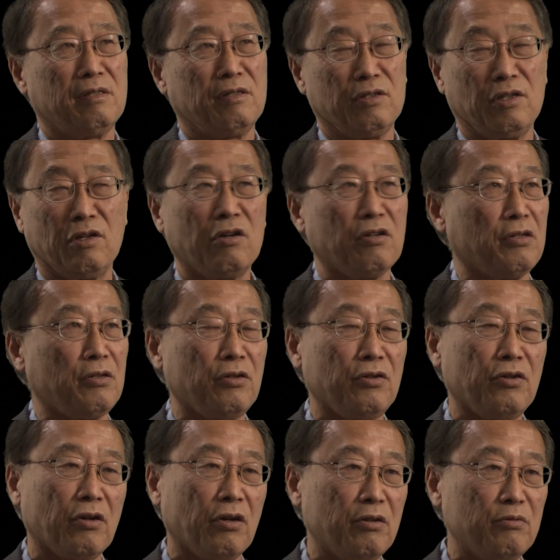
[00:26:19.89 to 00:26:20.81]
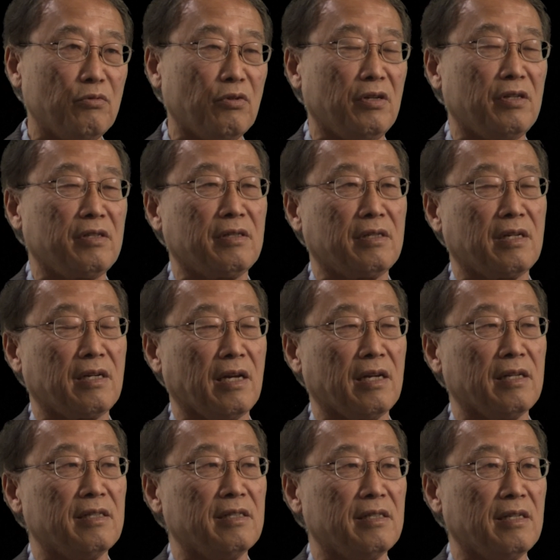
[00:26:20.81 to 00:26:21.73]
You've got to do your homework
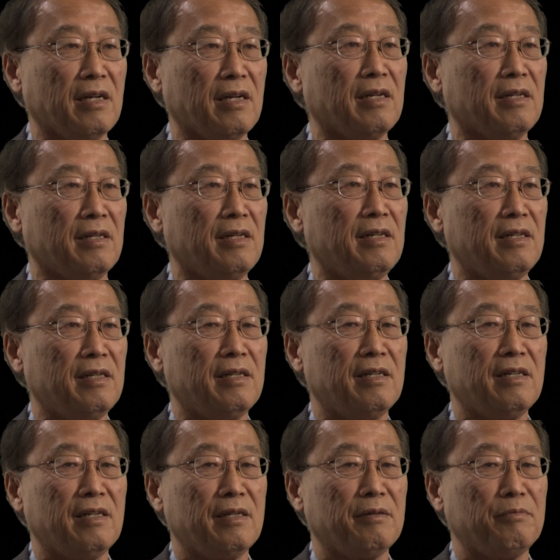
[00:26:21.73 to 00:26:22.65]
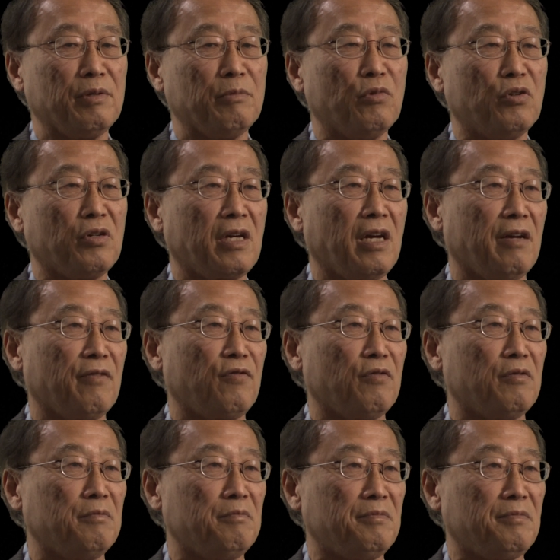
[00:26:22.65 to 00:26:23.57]
and be more careful.